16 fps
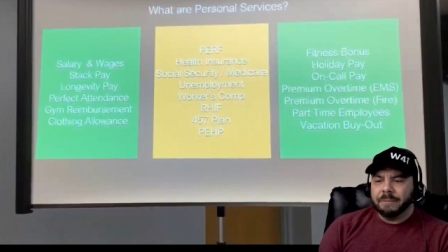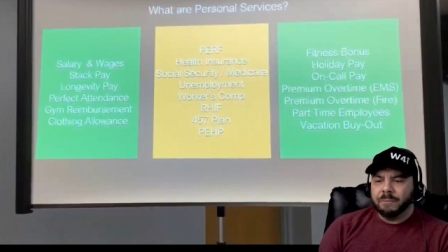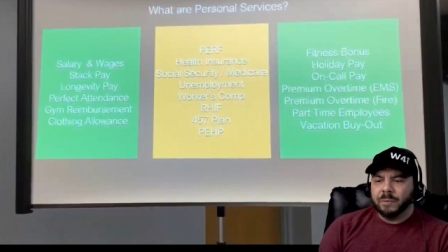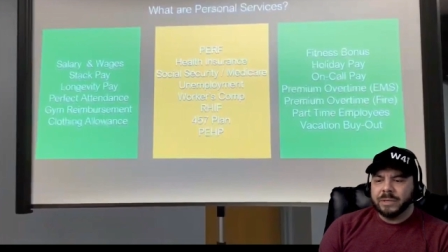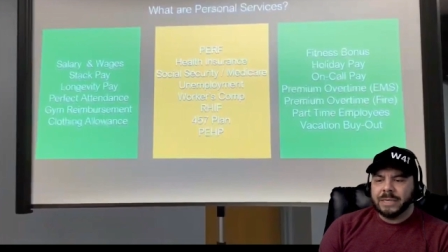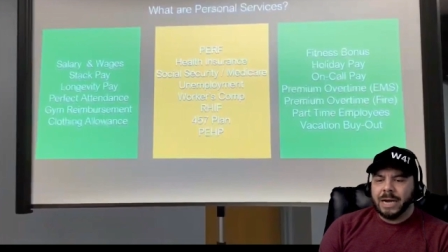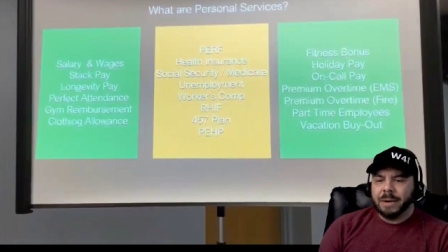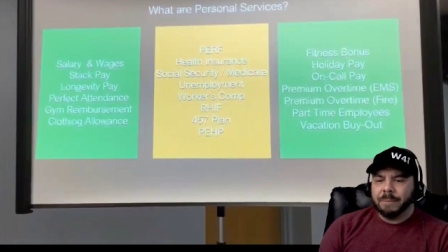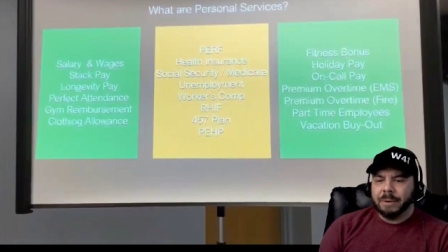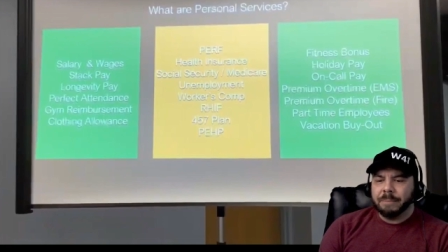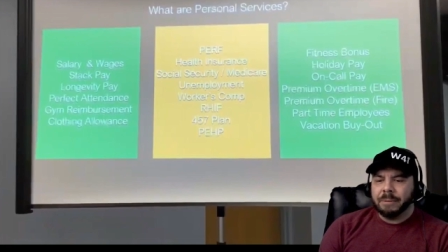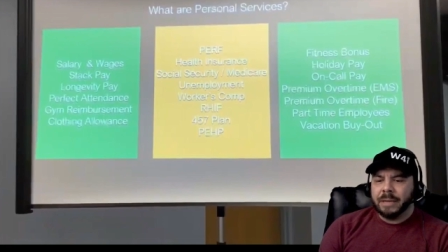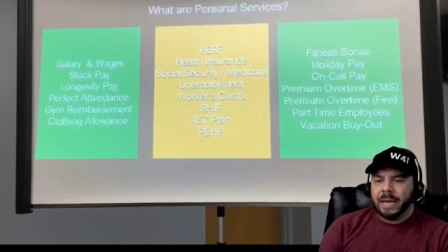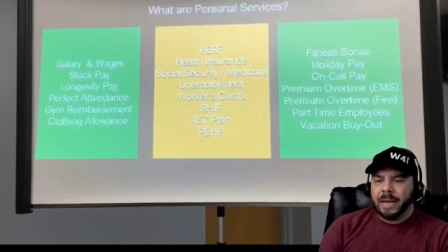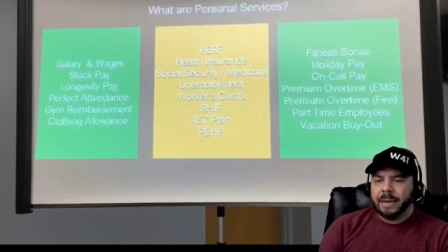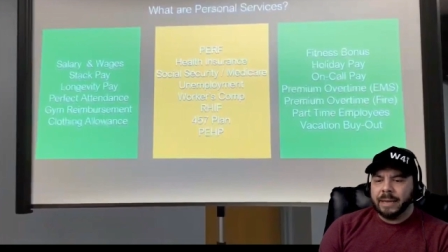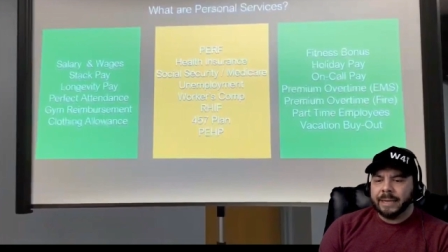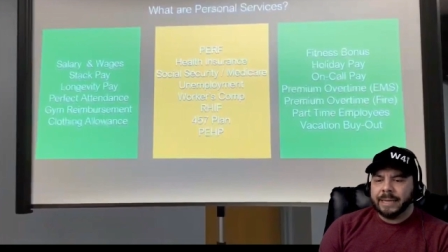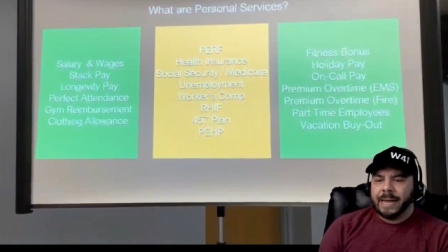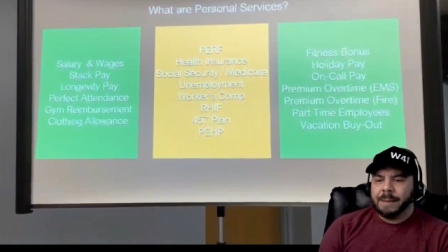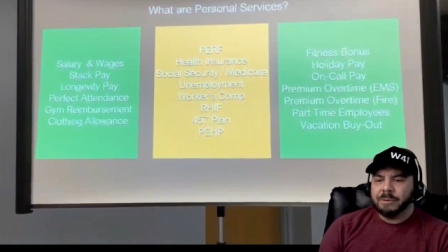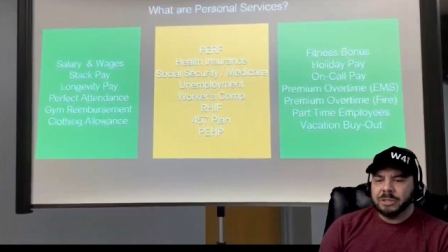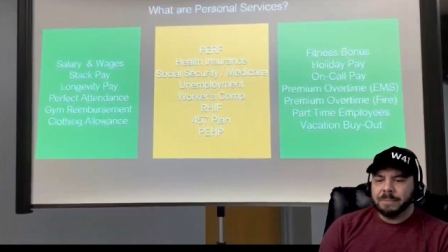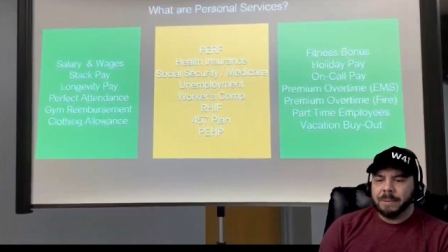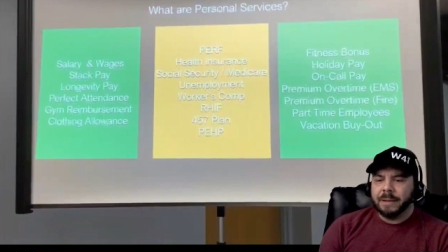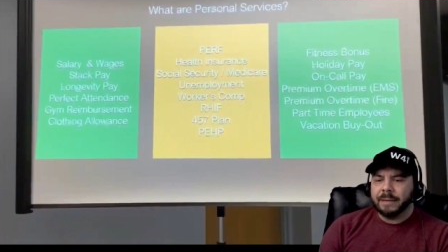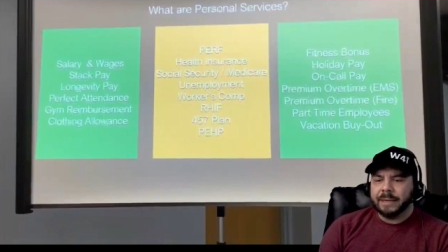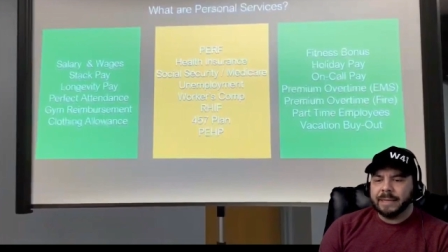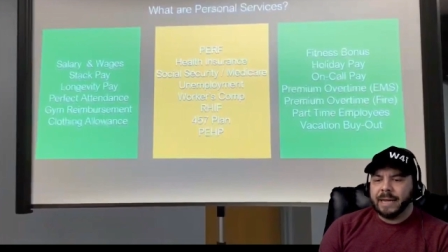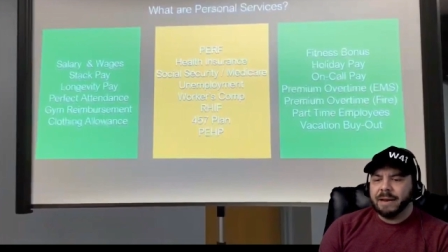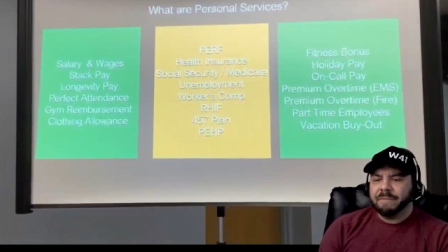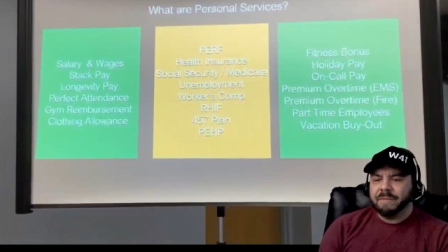retirement plan established by the
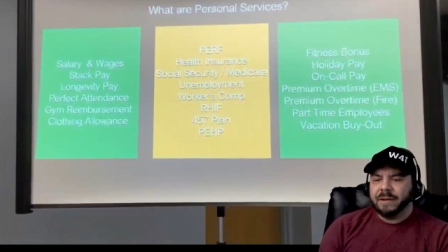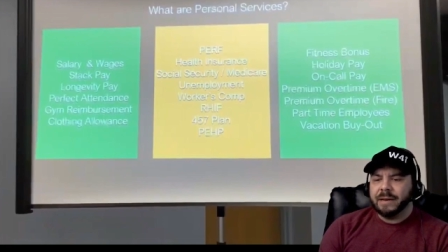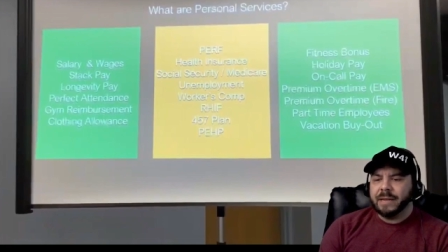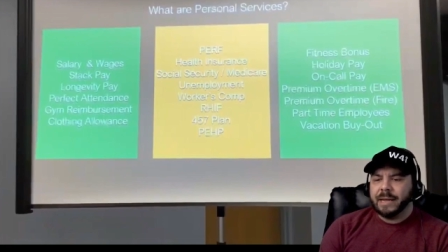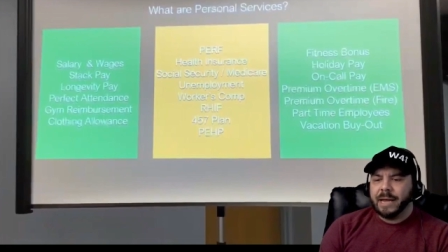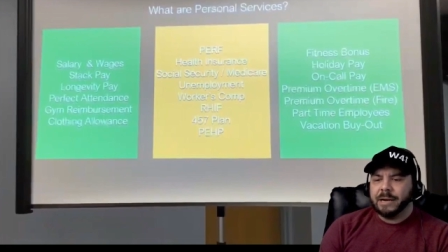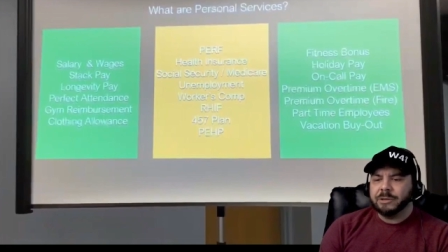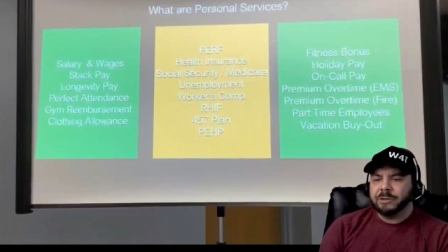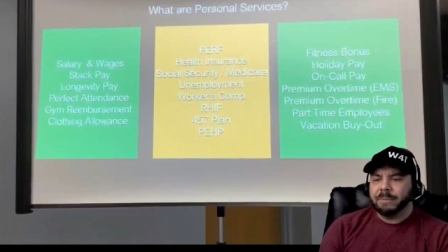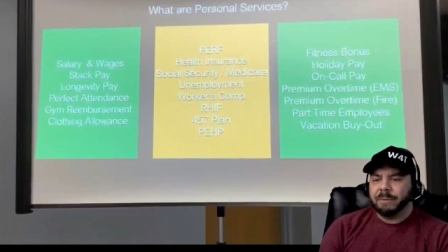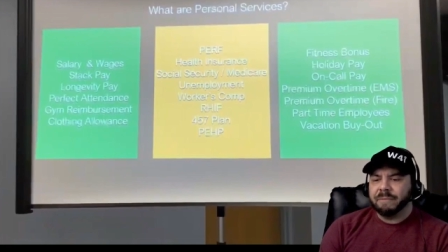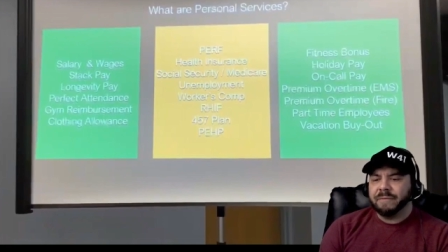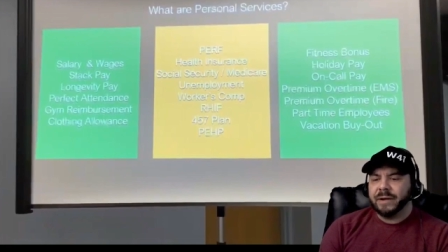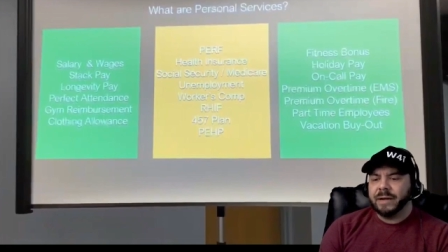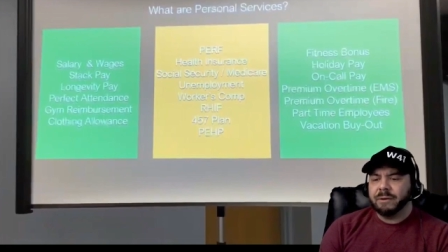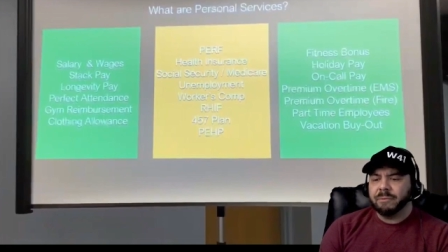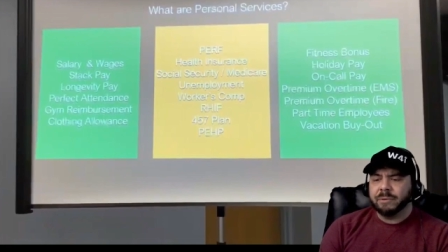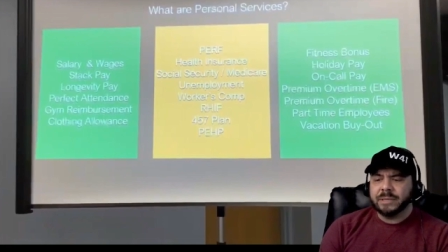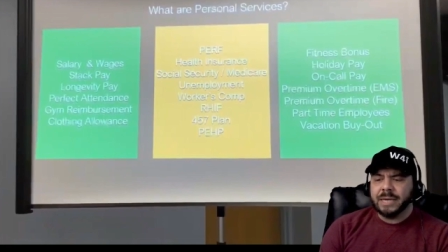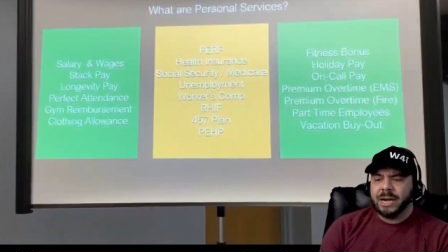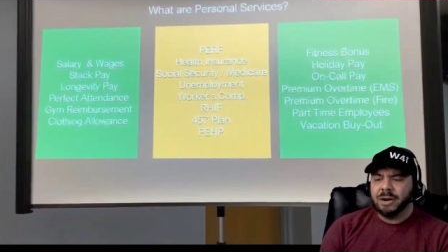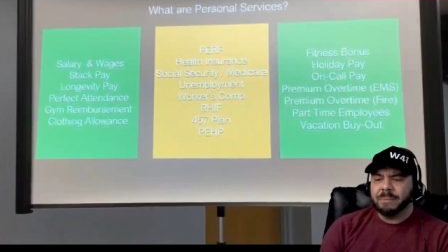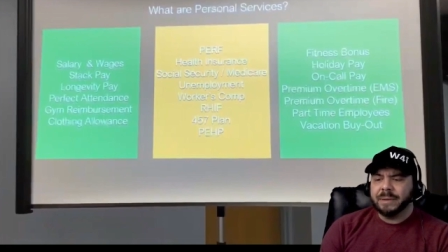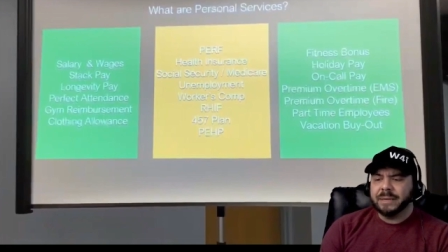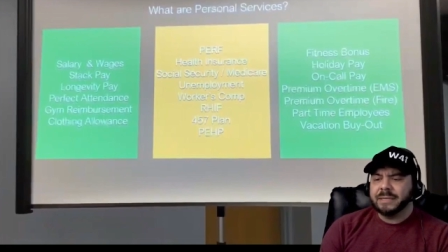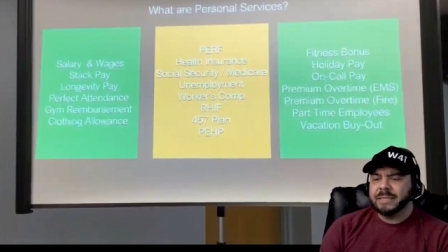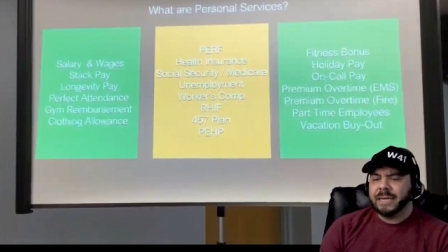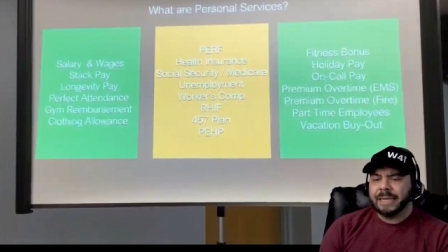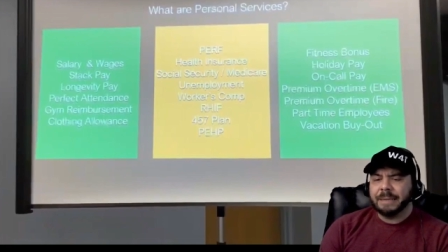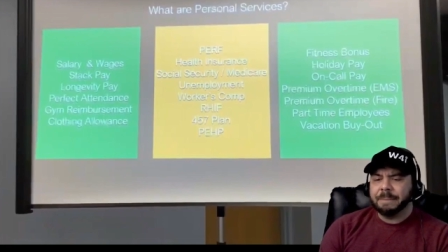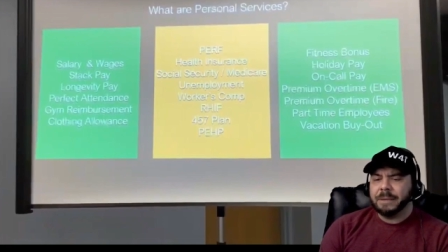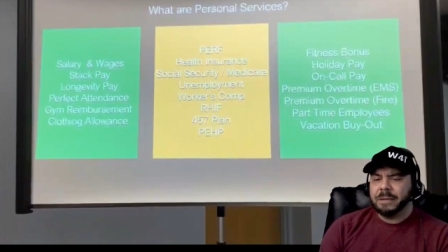state of Indiana to provide retirement,
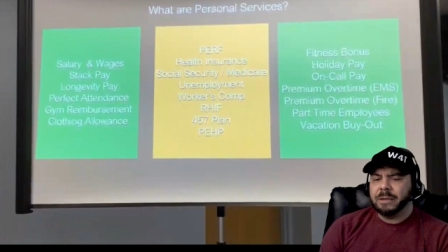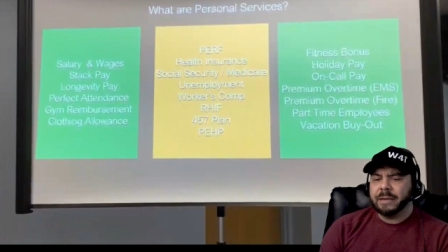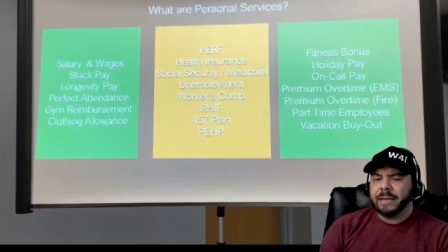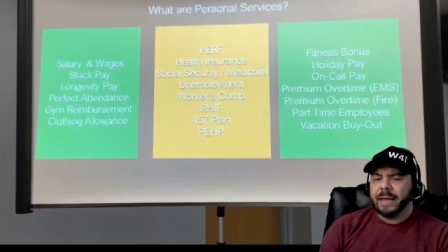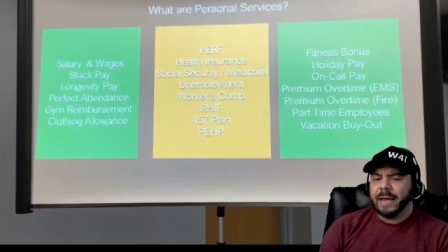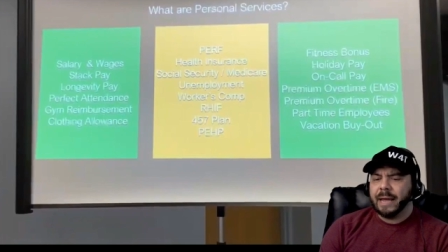disability,